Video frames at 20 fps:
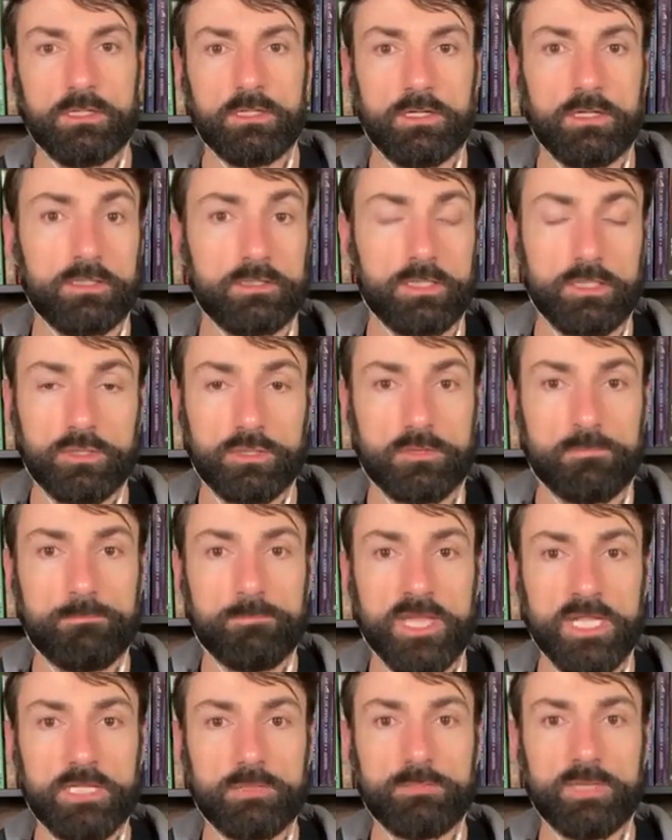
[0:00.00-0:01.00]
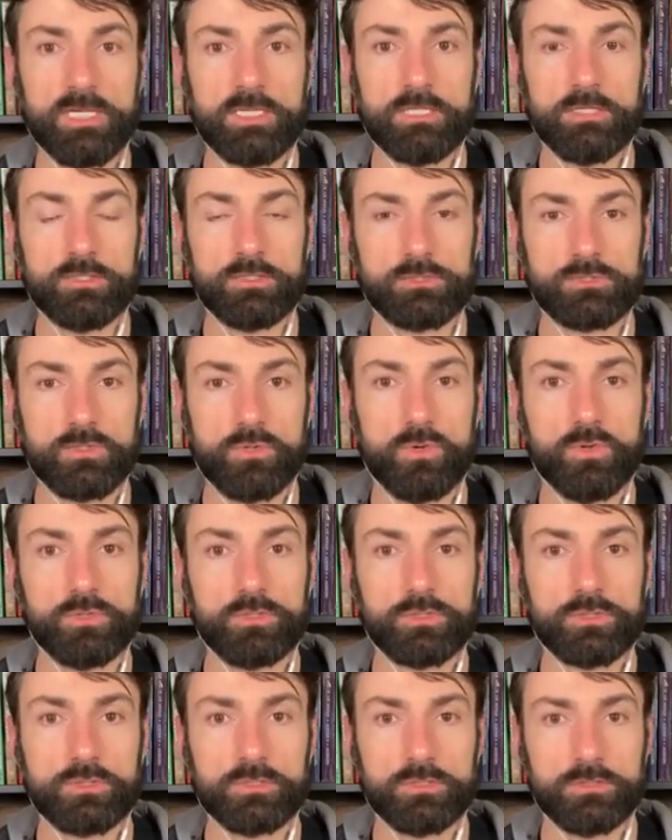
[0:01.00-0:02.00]
Uh, they look many, many years
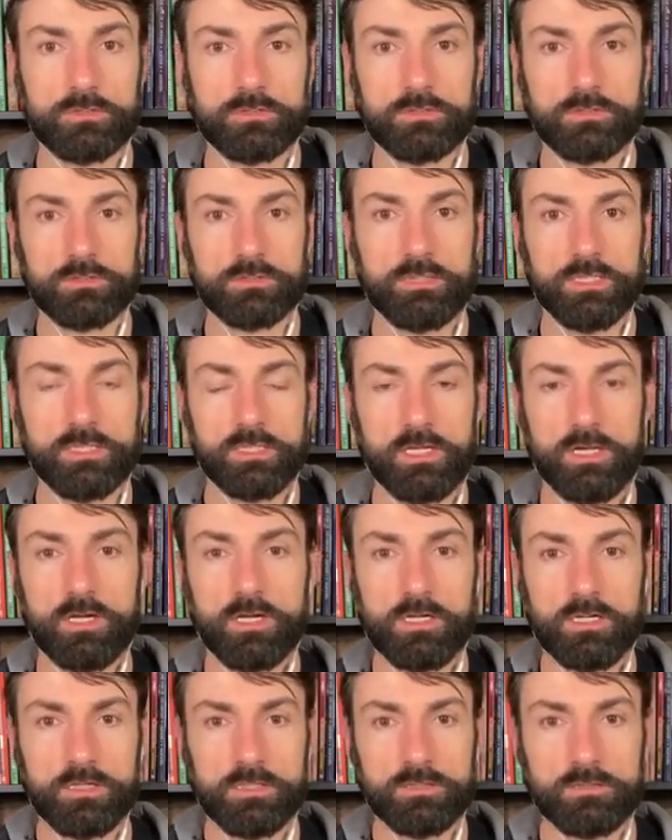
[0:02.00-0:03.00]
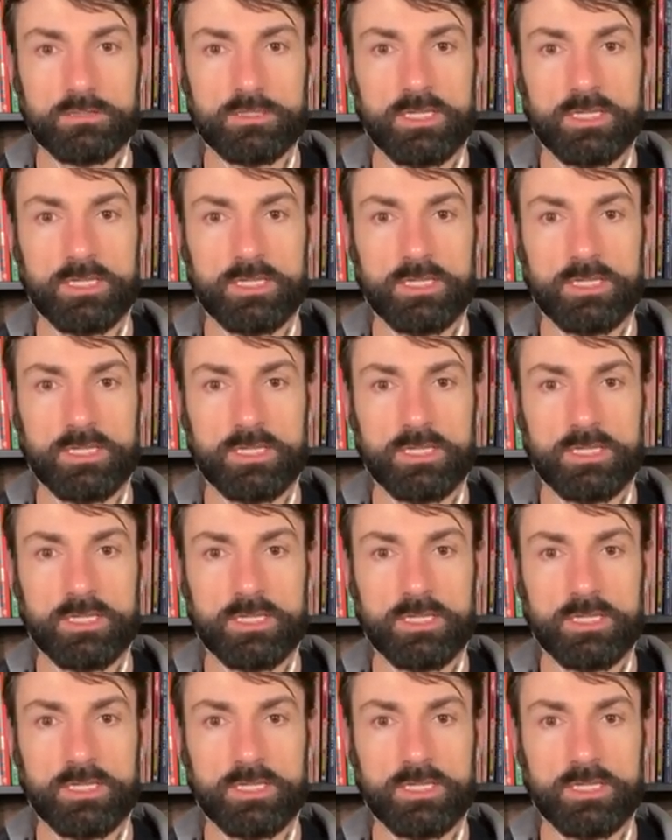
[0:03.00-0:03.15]
older than they are.